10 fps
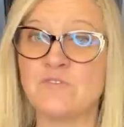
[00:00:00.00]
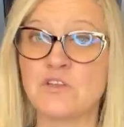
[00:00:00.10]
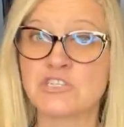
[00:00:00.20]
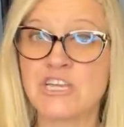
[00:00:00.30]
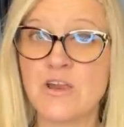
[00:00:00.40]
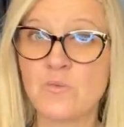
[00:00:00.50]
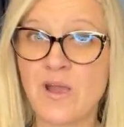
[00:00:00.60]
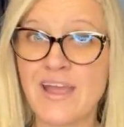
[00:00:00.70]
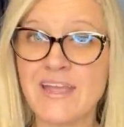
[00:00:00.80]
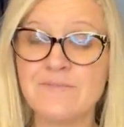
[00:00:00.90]
you share
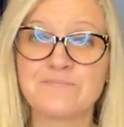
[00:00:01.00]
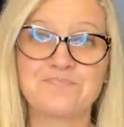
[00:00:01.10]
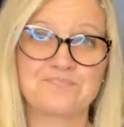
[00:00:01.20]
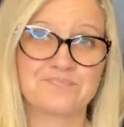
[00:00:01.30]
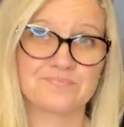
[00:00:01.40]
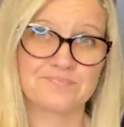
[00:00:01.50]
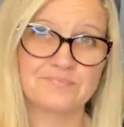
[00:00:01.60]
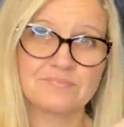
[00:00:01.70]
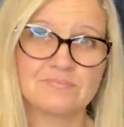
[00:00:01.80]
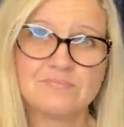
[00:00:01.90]
right,
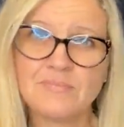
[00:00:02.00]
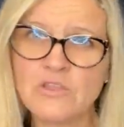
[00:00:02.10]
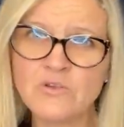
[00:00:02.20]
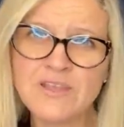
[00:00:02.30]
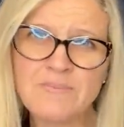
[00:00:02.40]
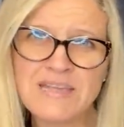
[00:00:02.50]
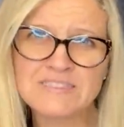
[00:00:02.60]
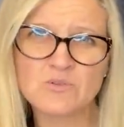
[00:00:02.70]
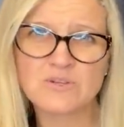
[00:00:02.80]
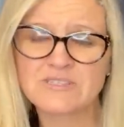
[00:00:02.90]
your eBay
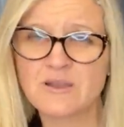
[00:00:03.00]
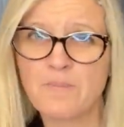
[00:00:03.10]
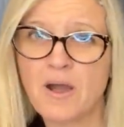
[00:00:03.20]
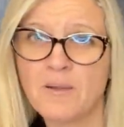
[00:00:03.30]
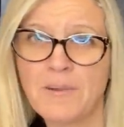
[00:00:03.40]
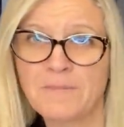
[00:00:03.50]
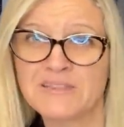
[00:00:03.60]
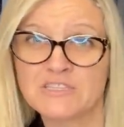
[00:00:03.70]
store is going to pop up in the